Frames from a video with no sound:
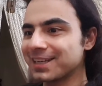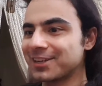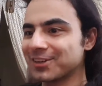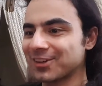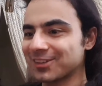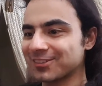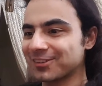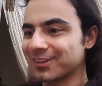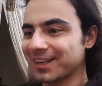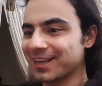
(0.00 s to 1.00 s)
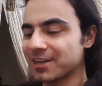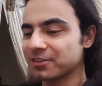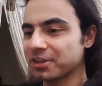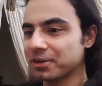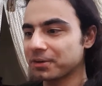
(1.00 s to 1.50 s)
I need to concentrate.
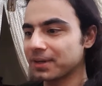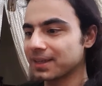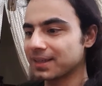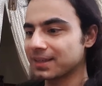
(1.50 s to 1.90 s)
That's cute.